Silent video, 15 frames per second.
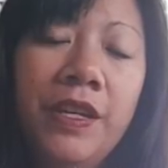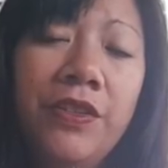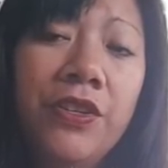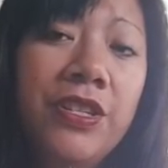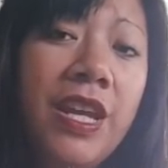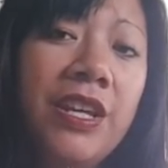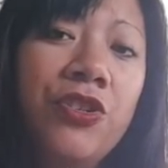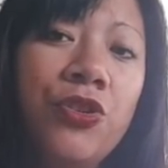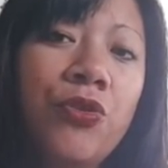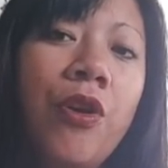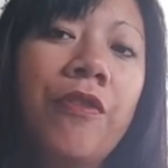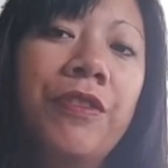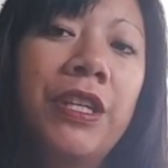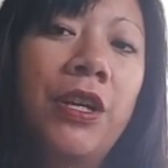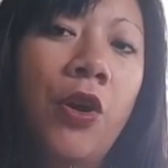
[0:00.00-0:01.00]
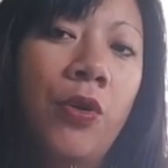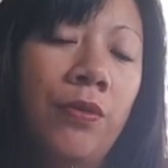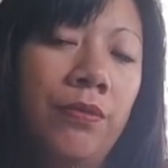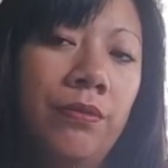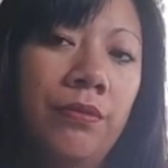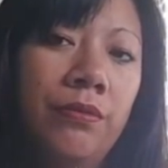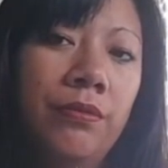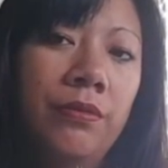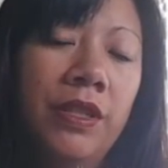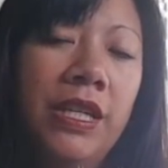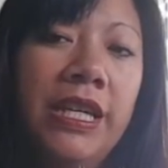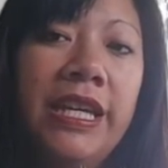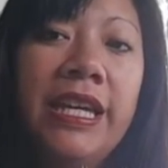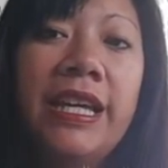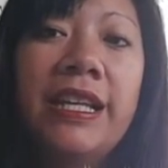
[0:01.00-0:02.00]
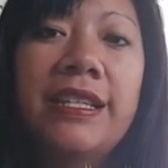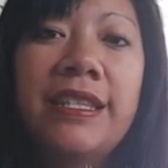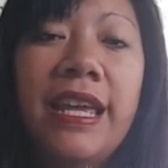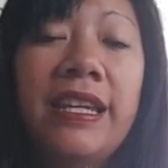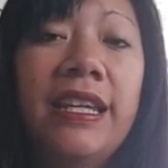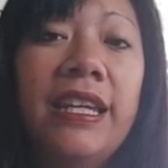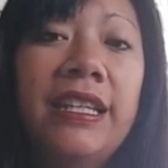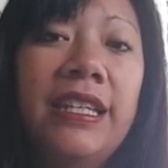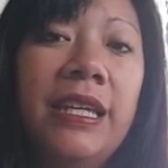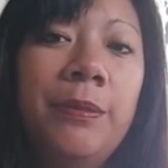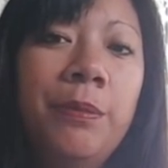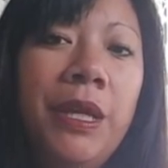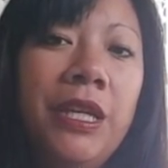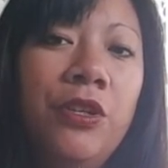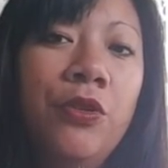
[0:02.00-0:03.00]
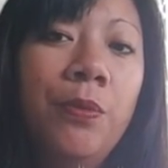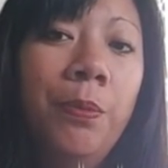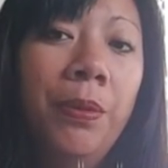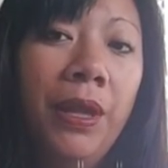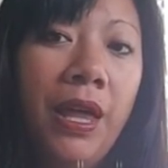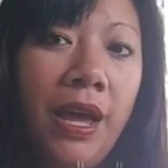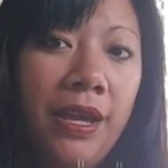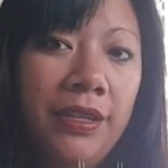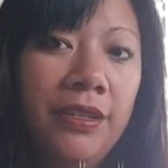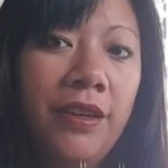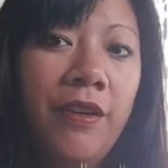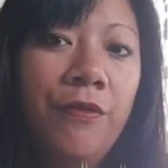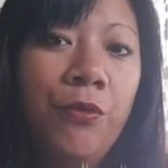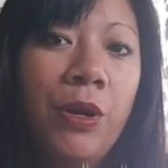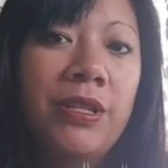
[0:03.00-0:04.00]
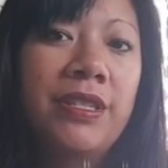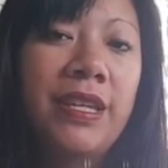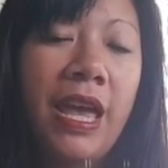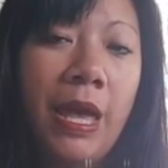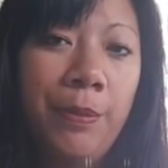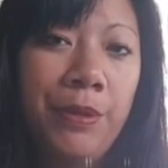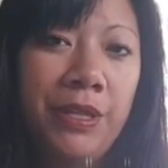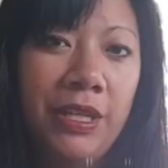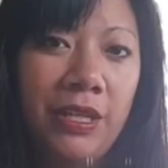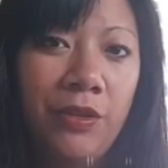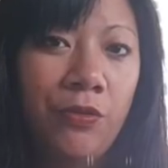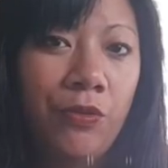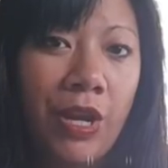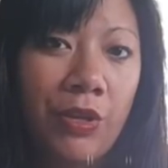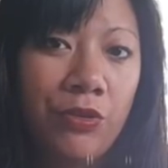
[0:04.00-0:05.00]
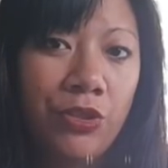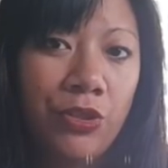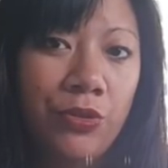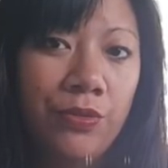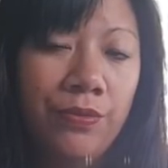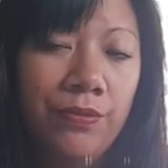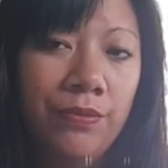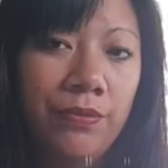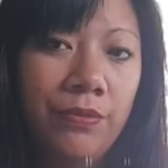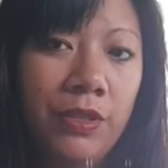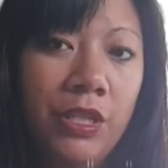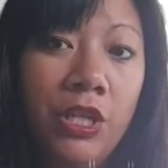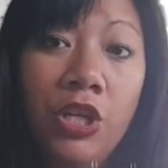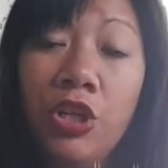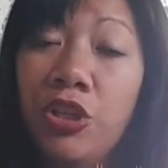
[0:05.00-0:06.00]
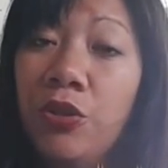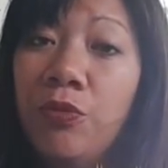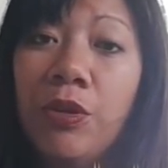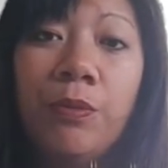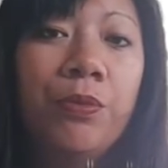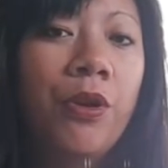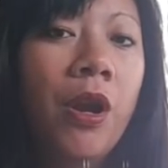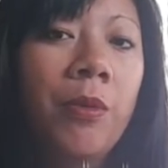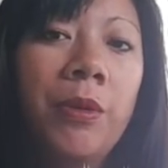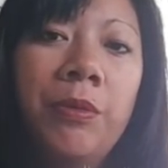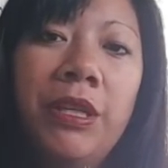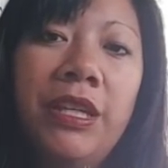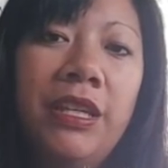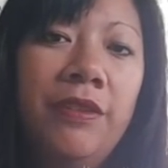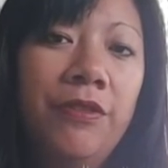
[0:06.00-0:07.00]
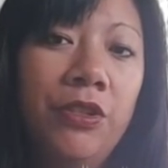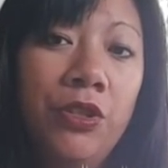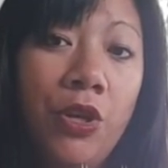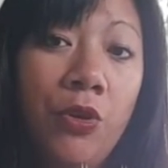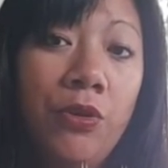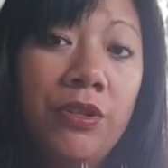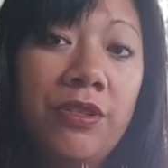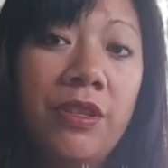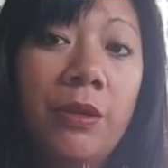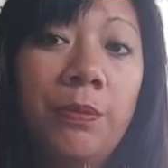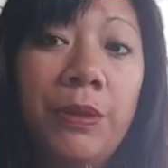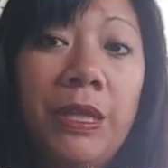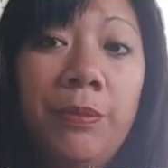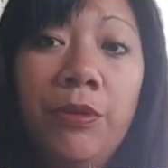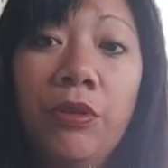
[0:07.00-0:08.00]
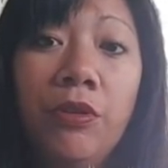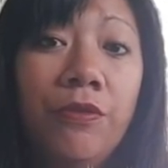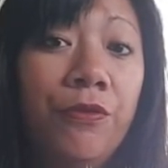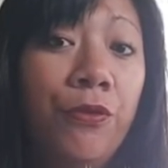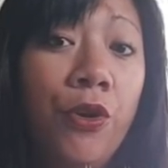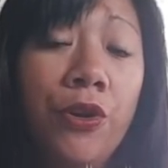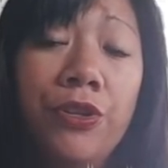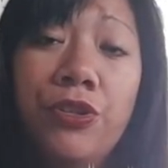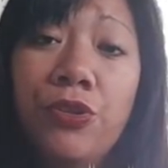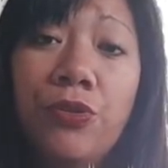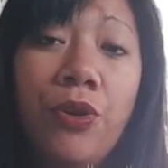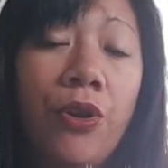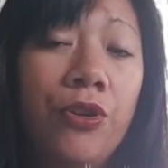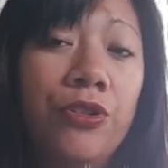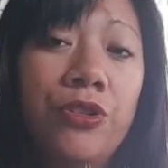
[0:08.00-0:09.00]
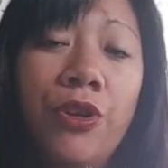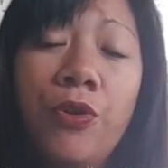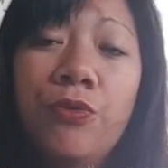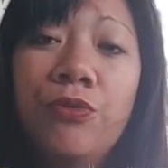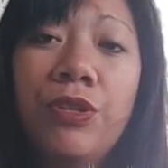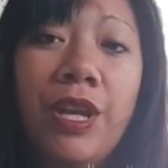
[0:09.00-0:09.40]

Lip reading: The danger of ego is that it can make you blind of what's happening around you. You won't probably even notice that people avoid you or don't